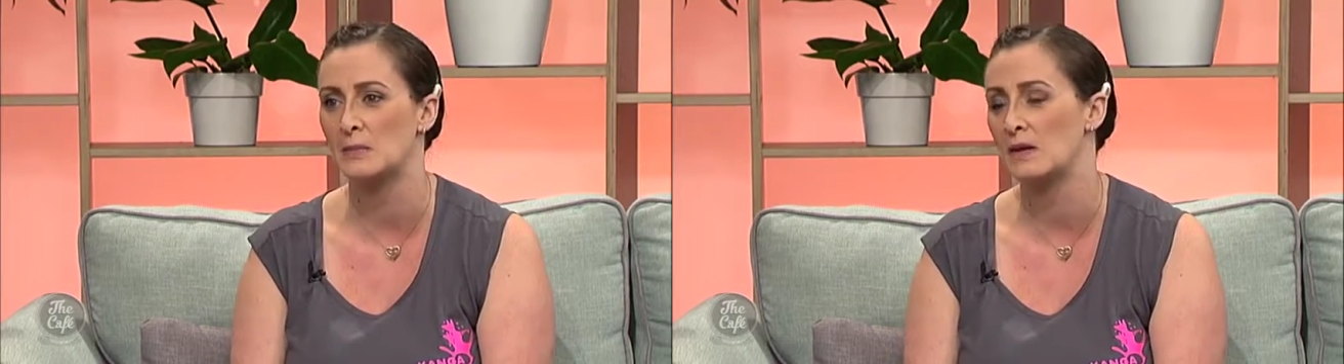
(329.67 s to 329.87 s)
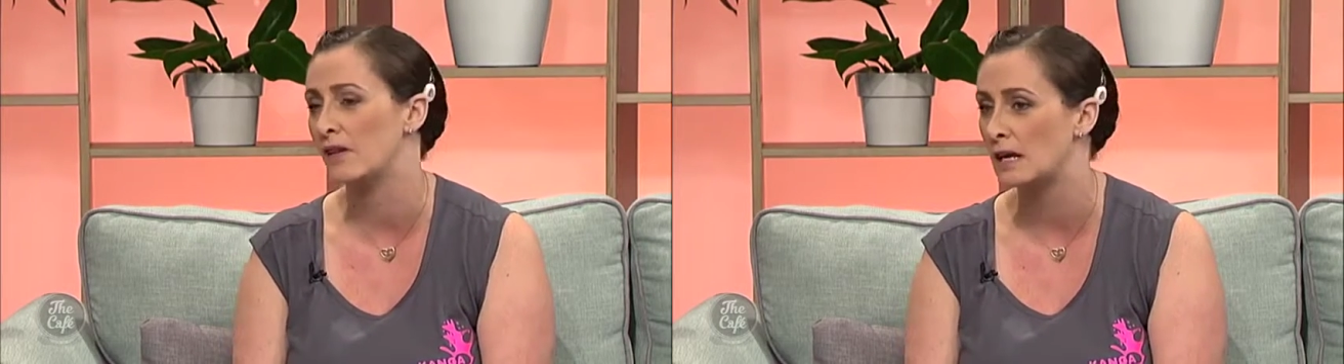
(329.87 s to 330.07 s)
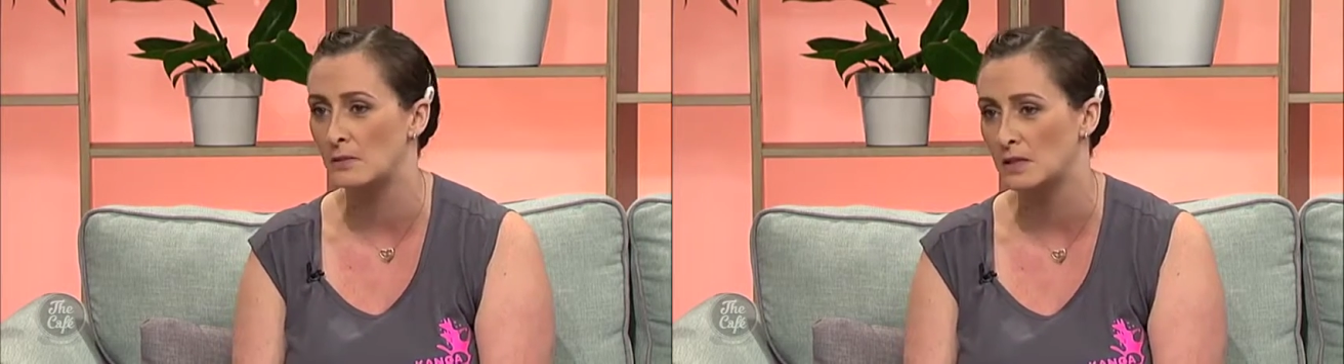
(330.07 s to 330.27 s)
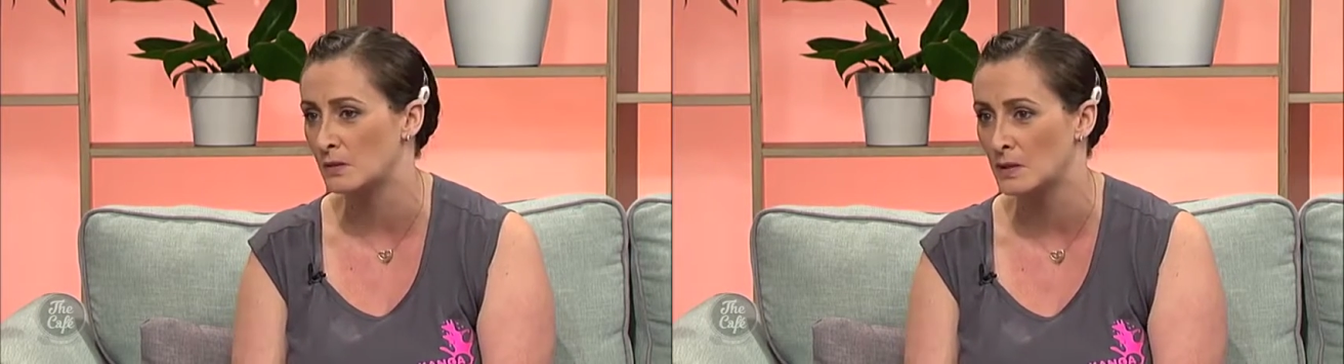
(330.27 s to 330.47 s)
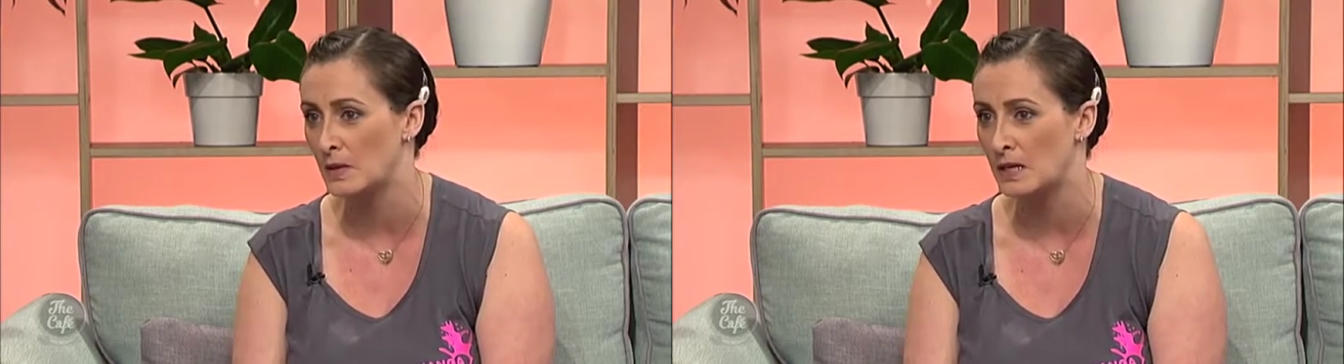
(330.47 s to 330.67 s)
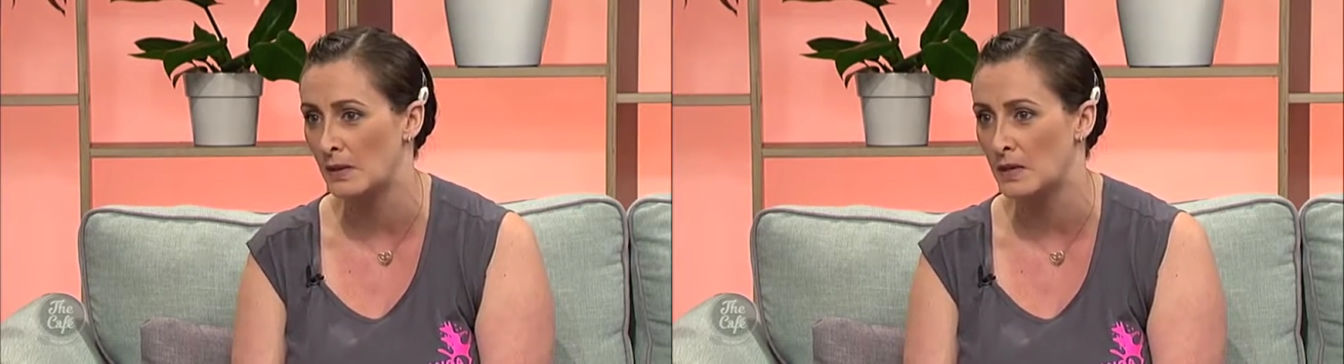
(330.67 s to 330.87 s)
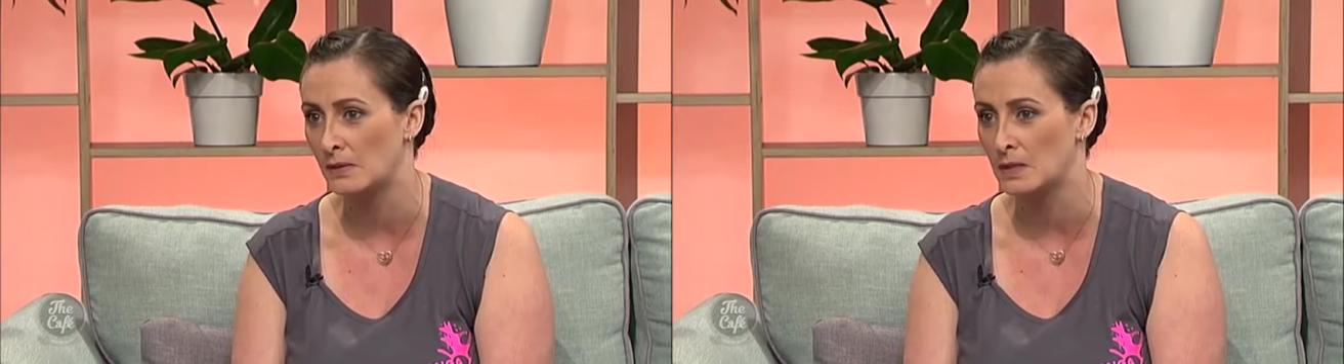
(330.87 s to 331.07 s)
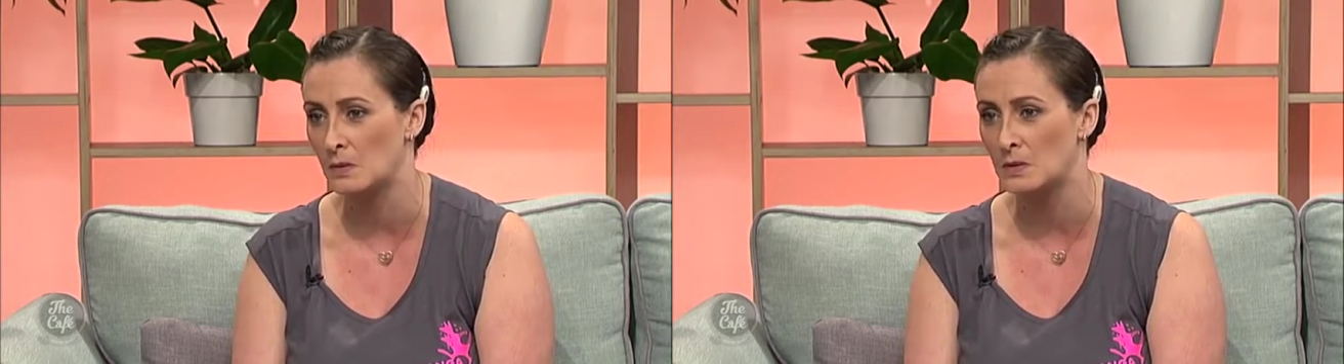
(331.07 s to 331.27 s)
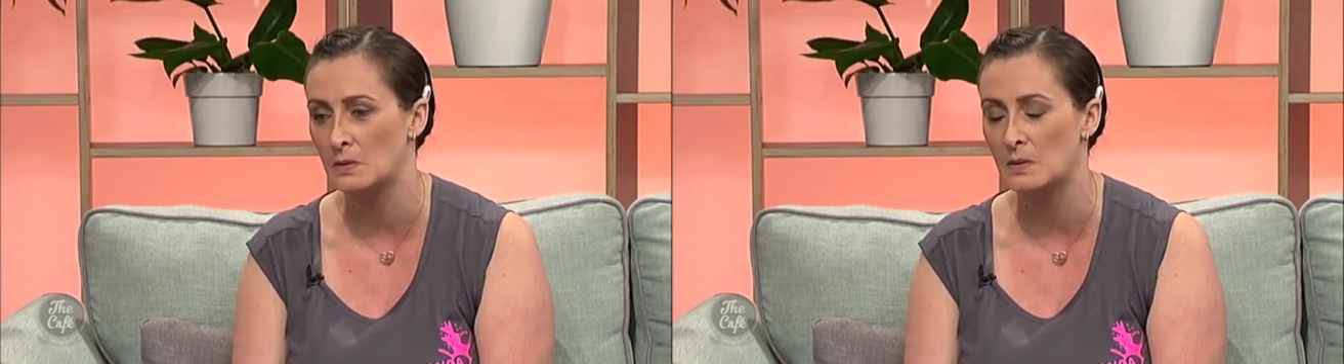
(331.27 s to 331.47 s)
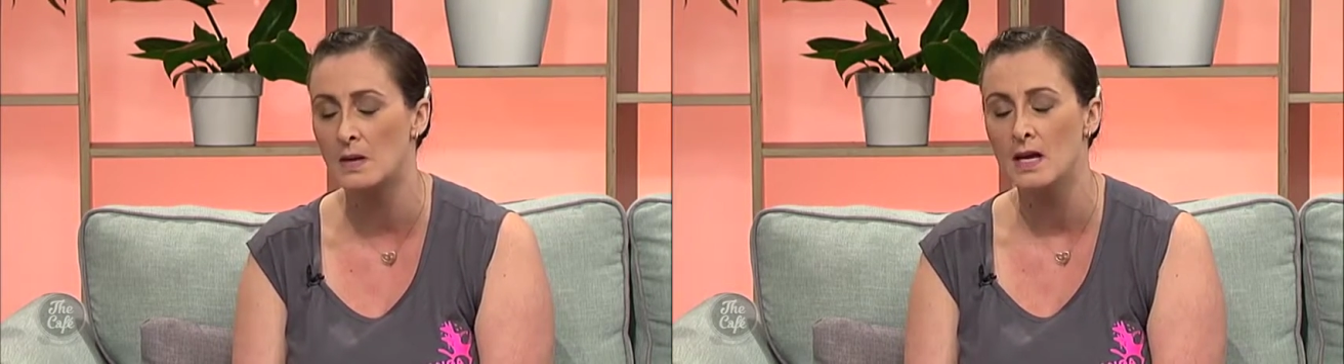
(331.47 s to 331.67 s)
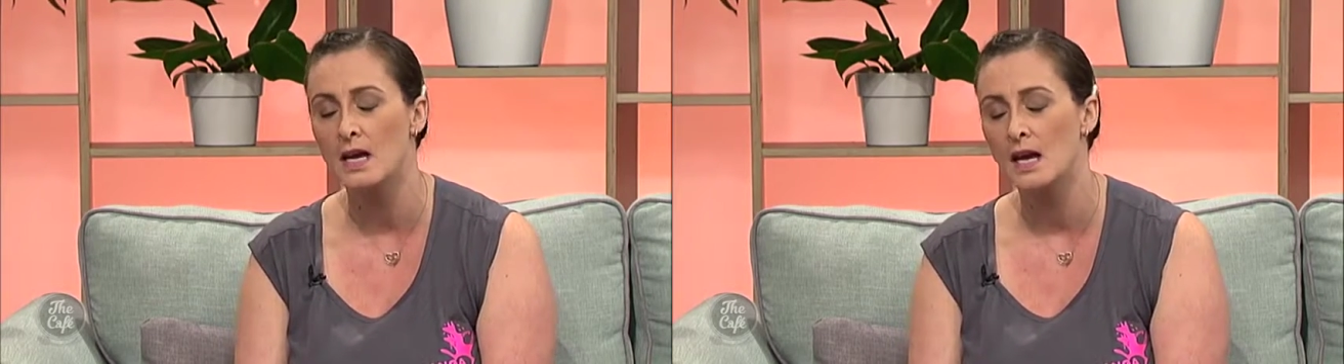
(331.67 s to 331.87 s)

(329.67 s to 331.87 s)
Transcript: to be available to as many people as possible.